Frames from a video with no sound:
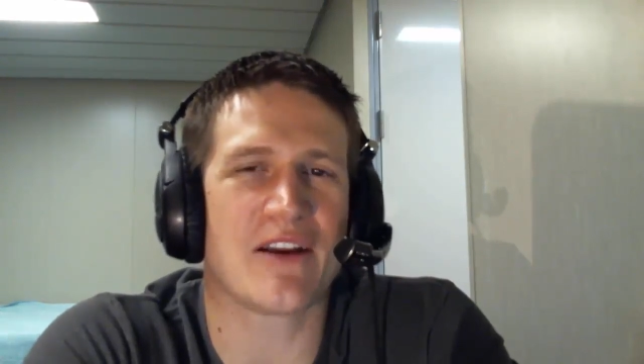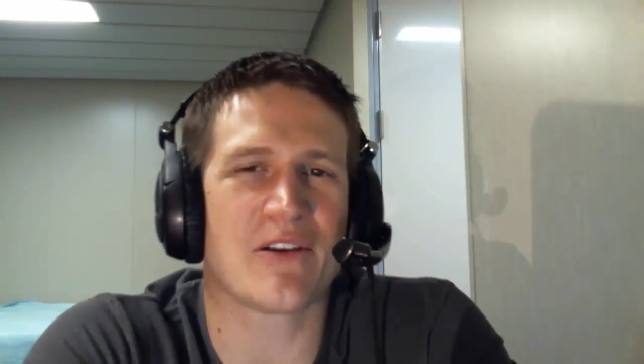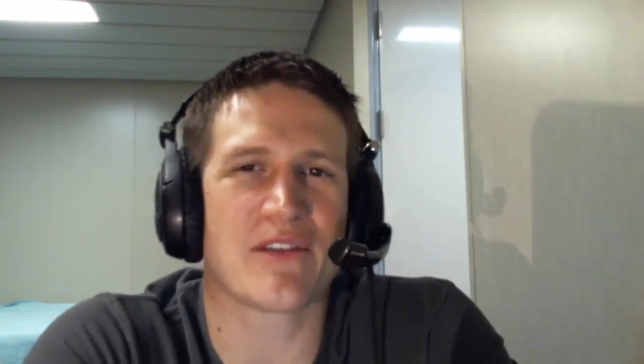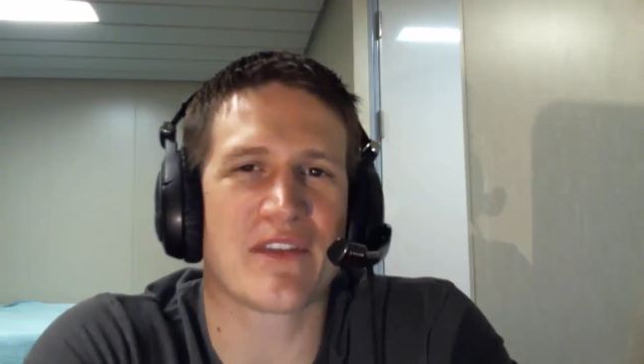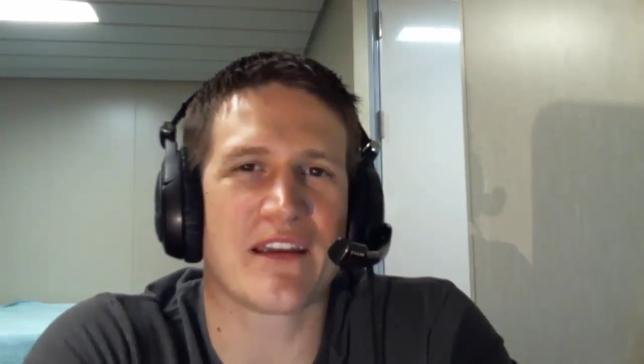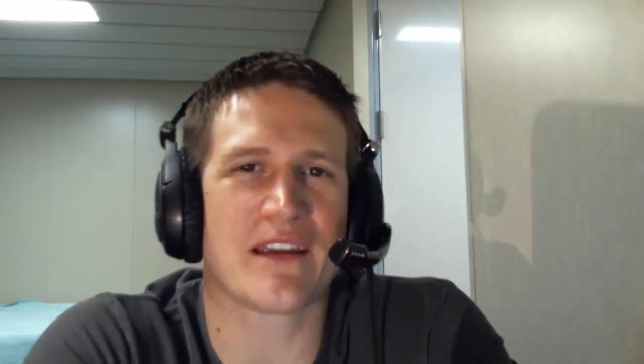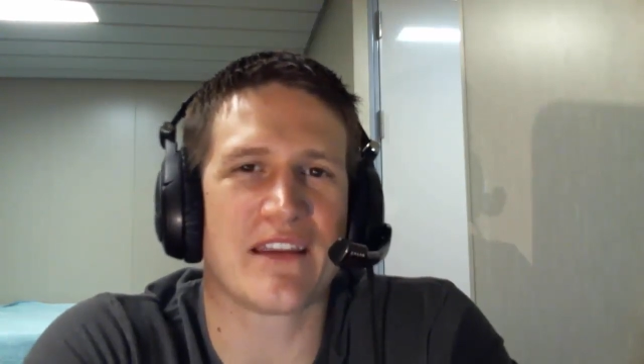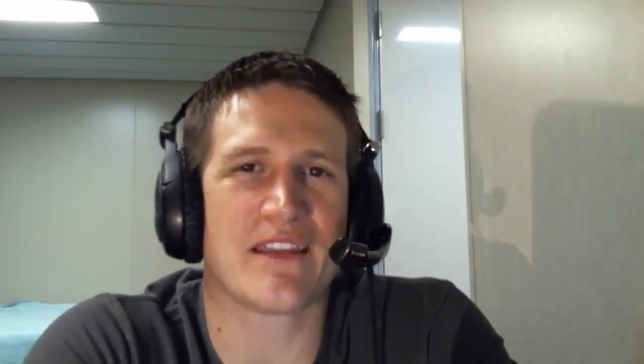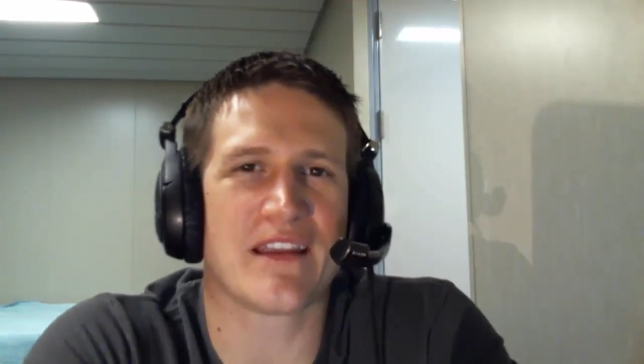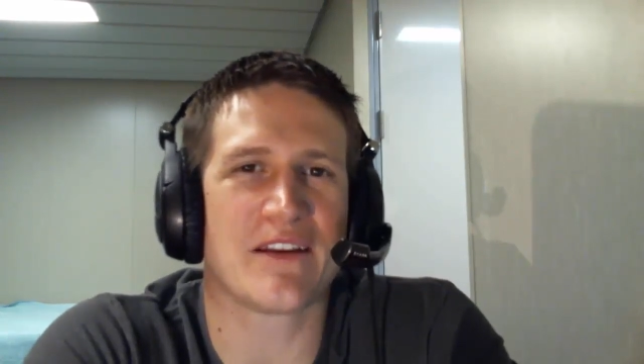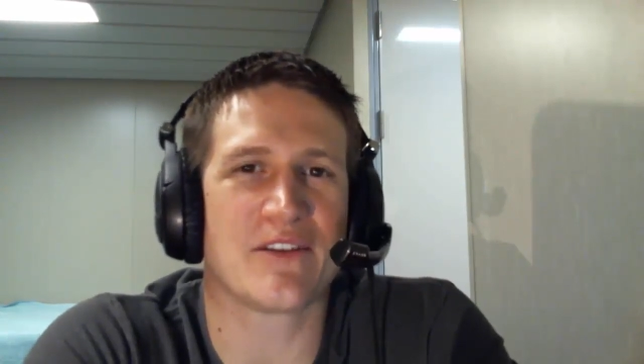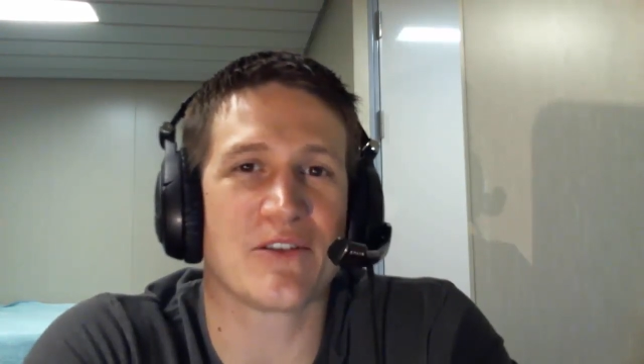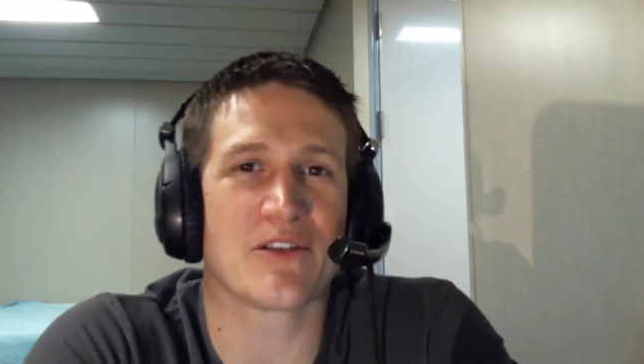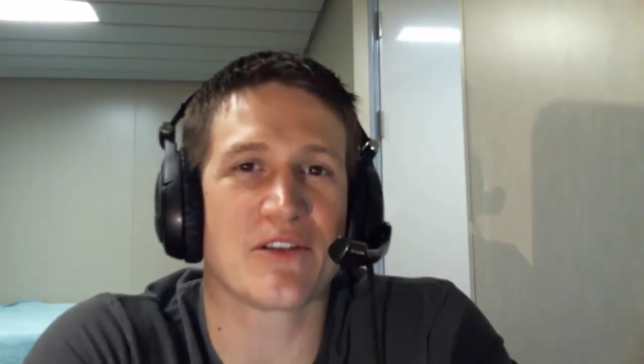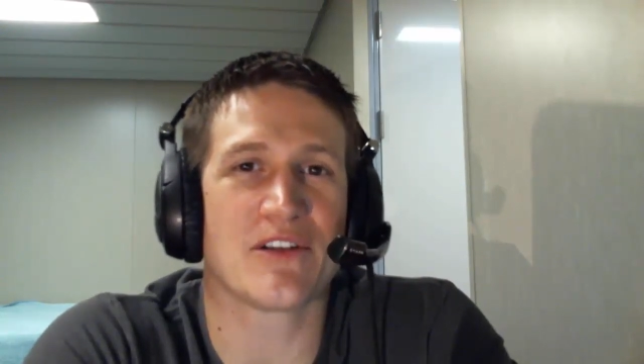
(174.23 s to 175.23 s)
or thinking that
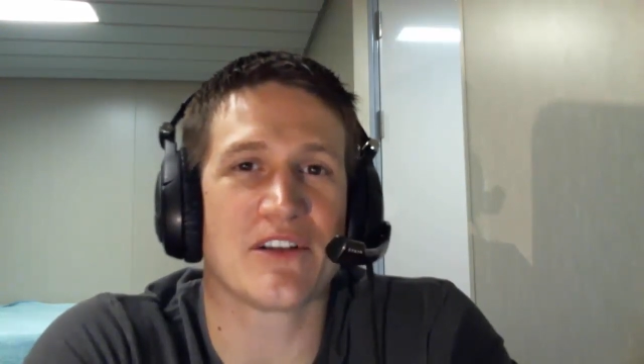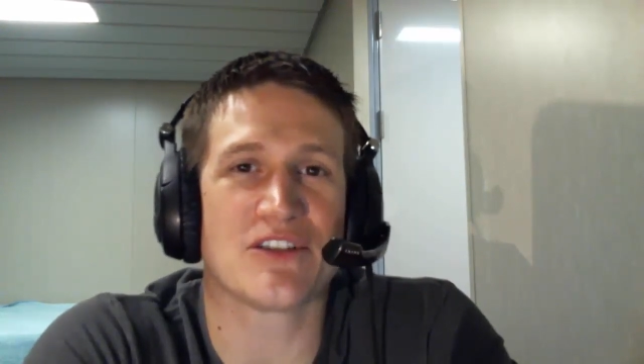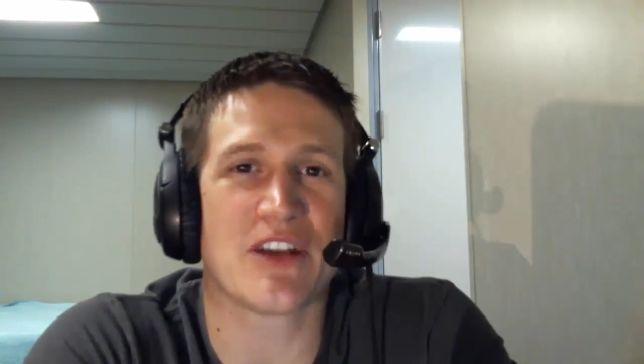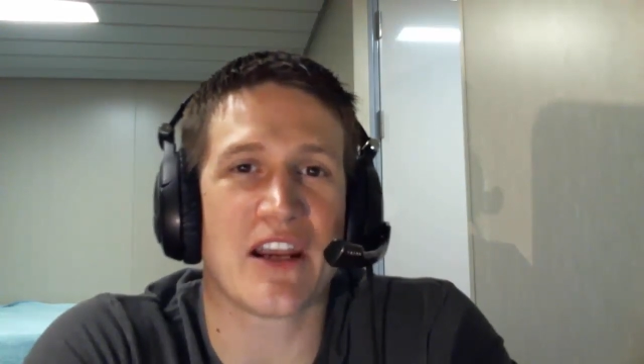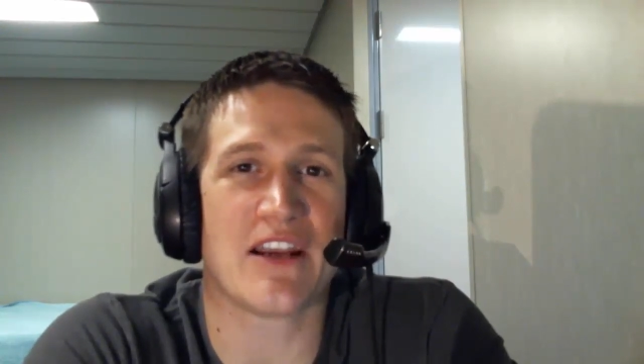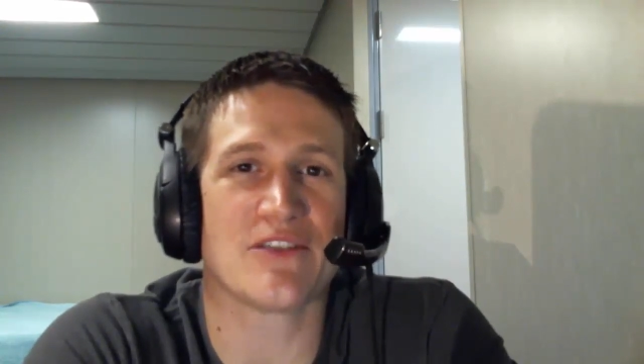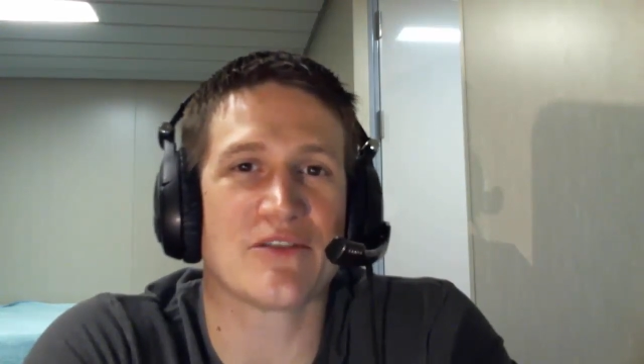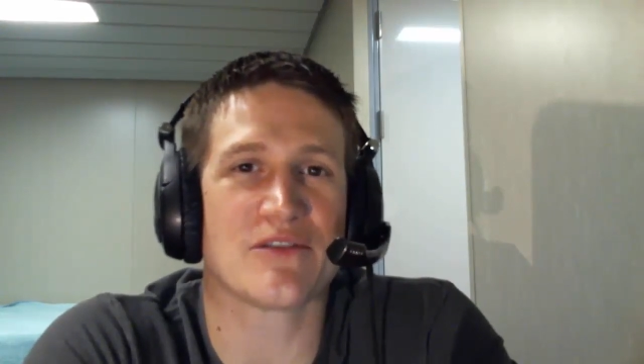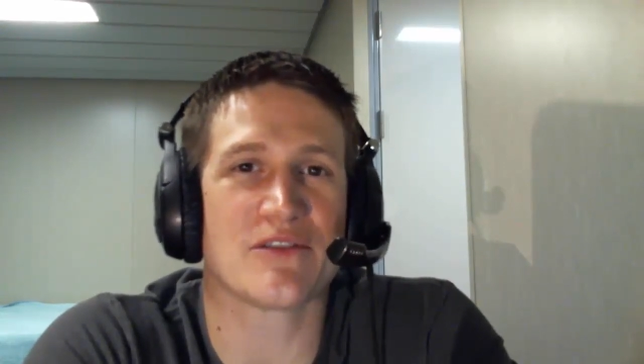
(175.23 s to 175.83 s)
you're going to change,